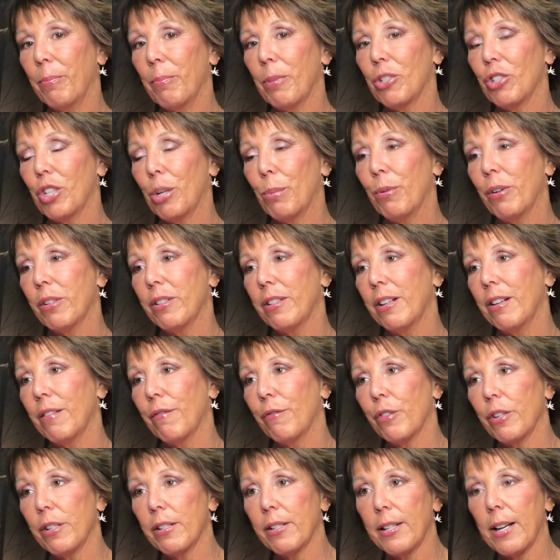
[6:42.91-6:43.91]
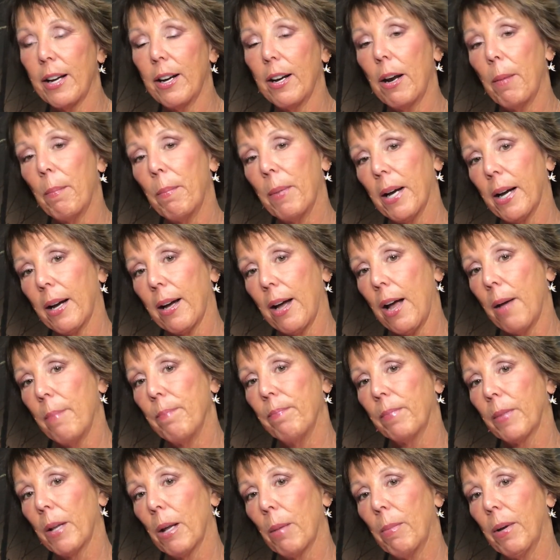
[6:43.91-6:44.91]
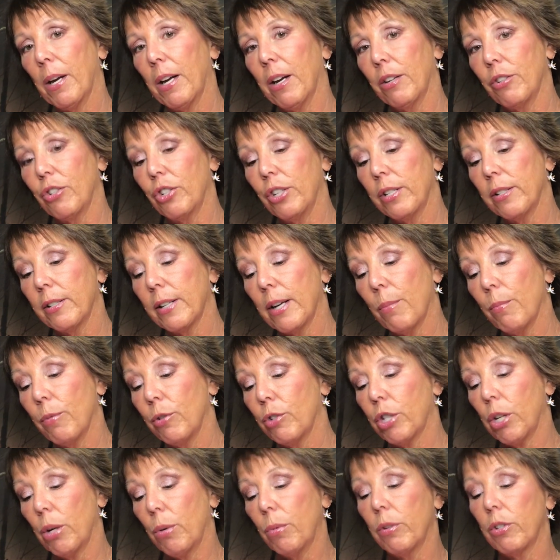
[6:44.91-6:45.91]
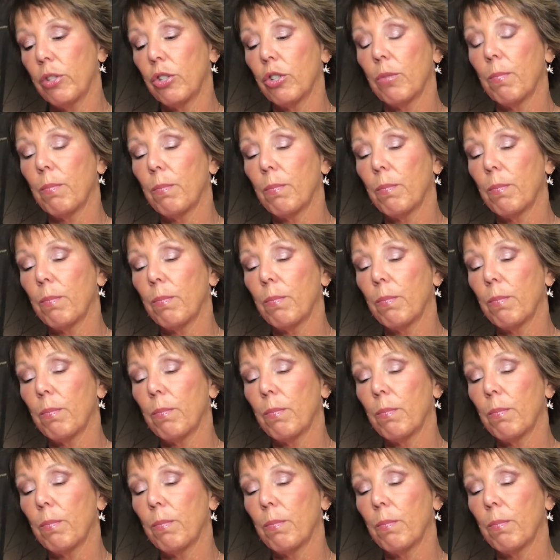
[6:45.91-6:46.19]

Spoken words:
but she puts it in for a Sunday pickup, because she said when she was